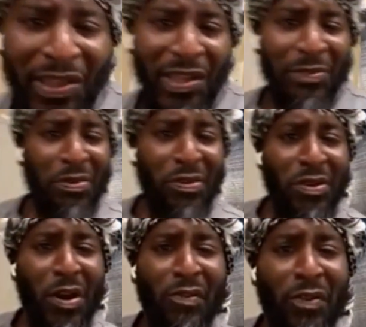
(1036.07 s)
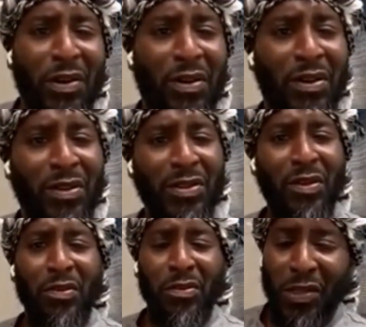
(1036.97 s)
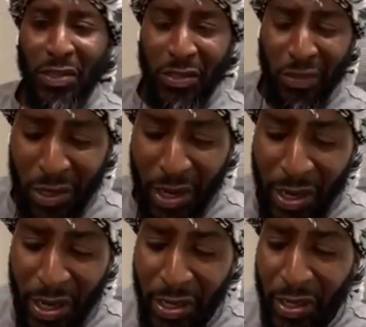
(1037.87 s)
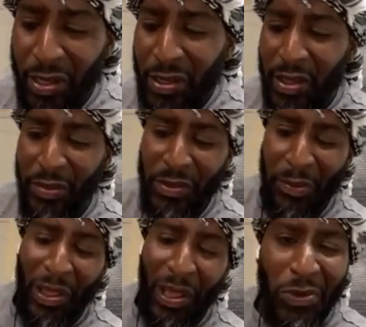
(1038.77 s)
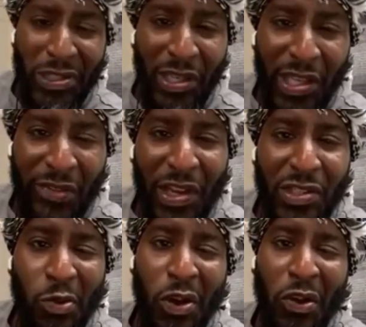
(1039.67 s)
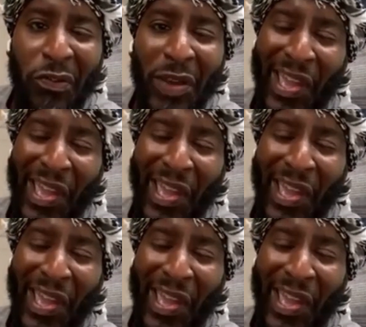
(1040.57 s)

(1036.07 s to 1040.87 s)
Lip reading: getting pulled over? So the plan was to leave at 12